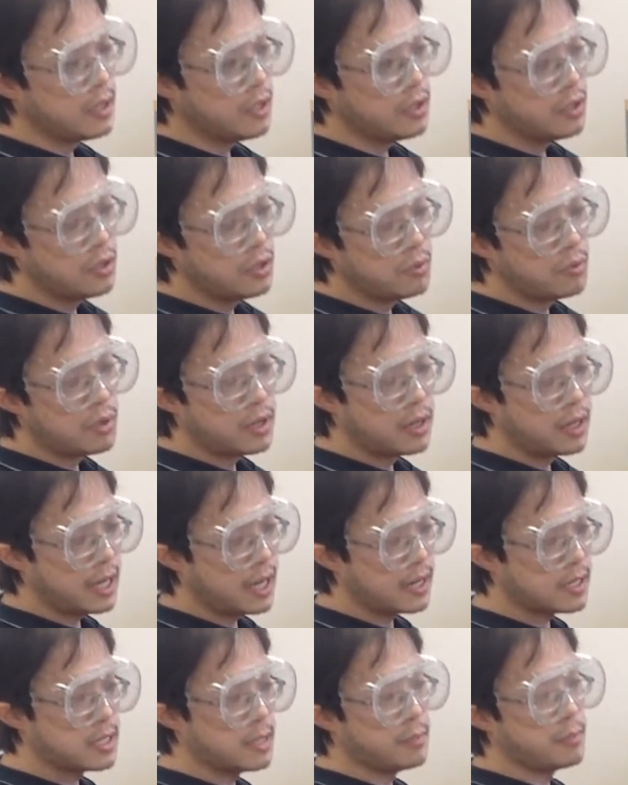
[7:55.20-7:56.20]
You don't want
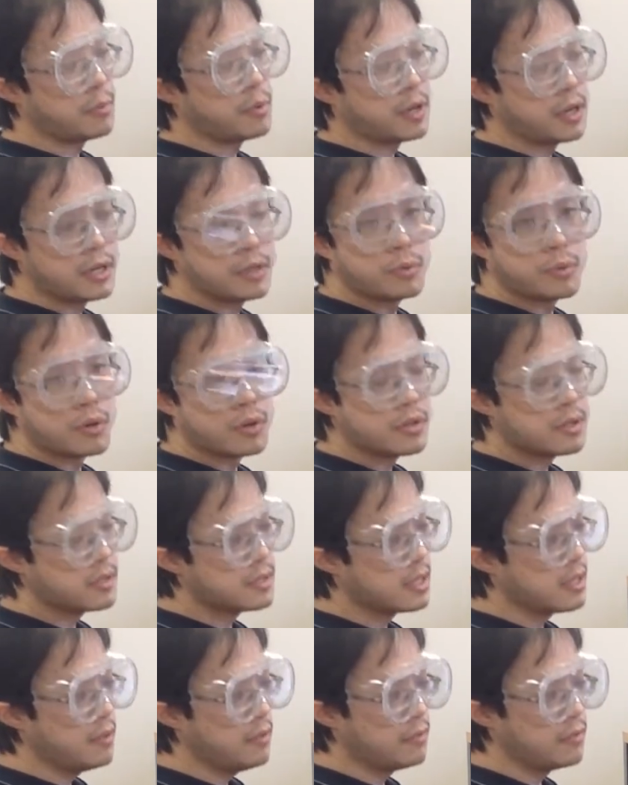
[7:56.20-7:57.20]
to actually point it towards
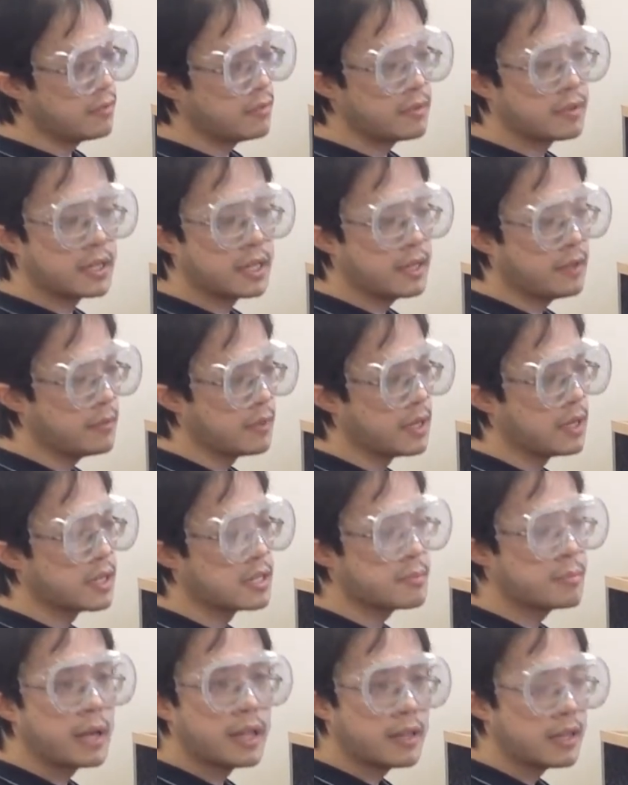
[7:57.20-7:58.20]
yourself. Okay? When you're
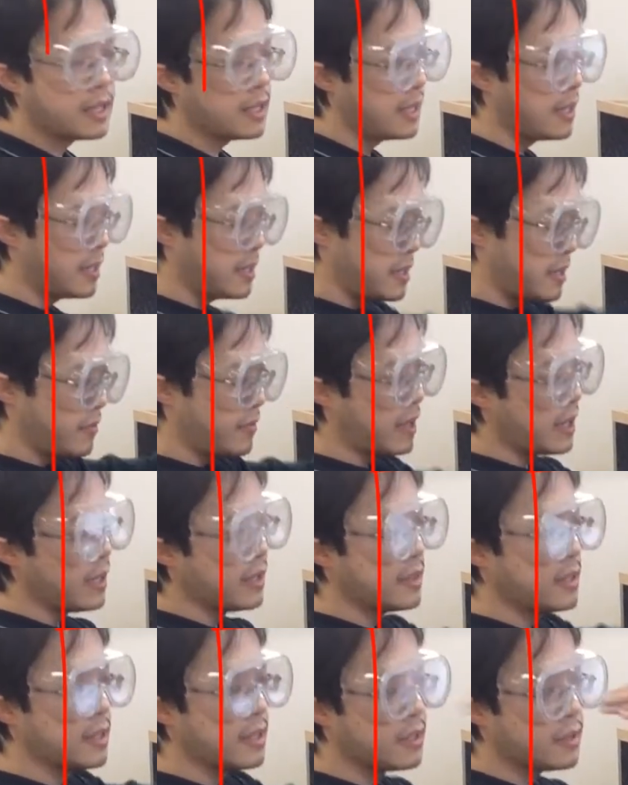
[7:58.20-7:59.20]
smelling it, if
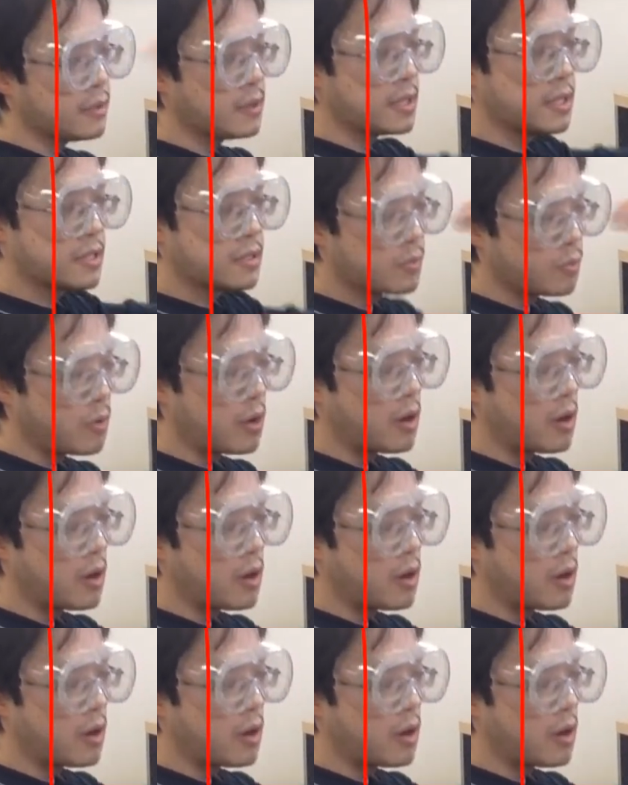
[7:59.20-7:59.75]
anything, you would just